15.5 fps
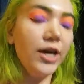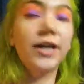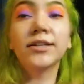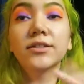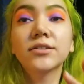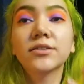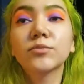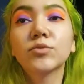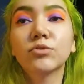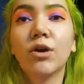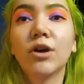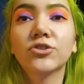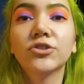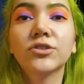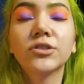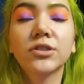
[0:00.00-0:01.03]
I did some
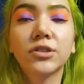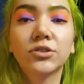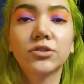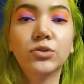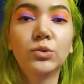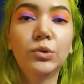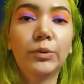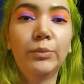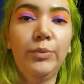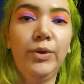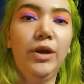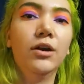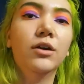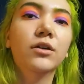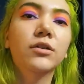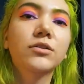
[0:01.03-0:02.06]
swatches to
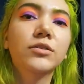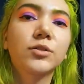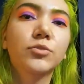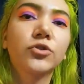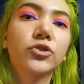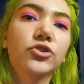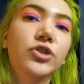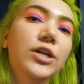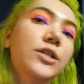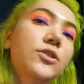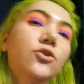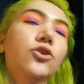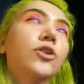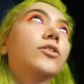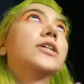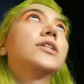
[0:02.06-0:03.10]
compare similar shades,
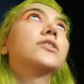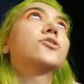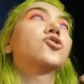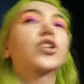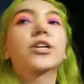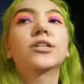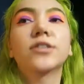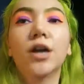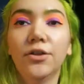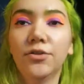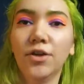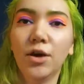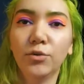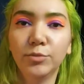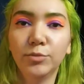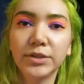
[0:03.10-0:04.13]
or at least shades I
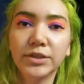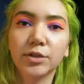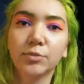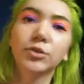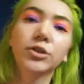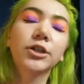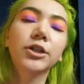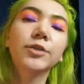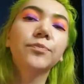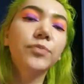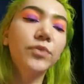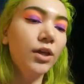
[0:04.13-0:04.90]
thought would be similar.